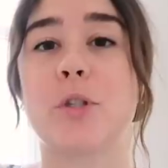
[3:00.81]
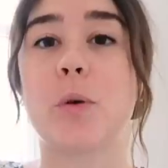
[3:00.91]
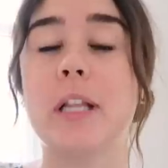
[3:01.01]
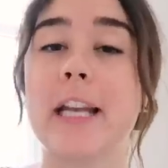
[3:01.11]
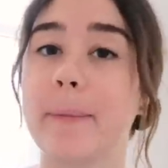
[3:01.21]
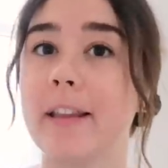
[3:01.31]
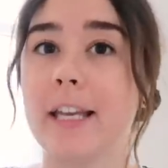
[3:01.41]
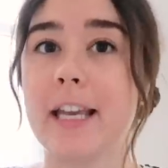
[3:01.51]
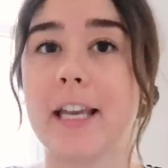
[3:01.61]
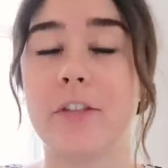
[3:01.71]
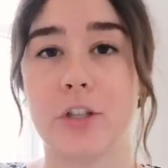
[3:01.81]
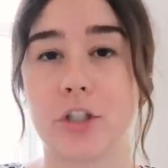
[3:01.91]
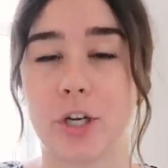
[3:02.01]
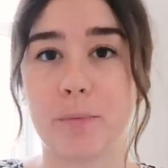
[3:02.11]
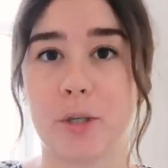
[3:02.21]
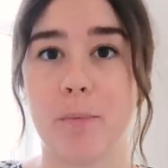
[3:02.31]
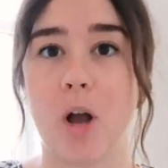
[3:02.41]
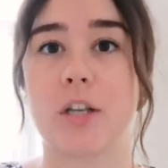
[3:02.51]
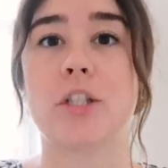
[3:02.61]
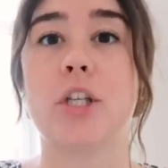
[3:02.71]
So click my link in the description
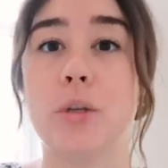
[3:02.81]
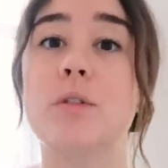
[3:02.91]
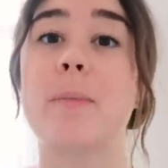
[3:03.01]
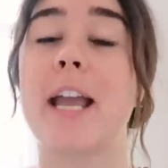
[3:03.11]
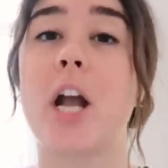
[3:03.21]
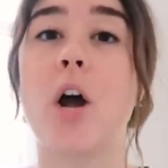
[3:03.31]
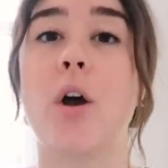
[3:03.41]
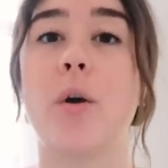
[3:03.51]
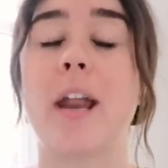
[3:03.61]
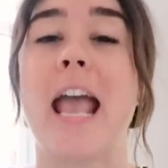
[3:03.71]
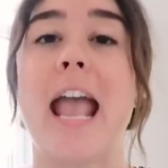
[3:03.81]
box, use my code,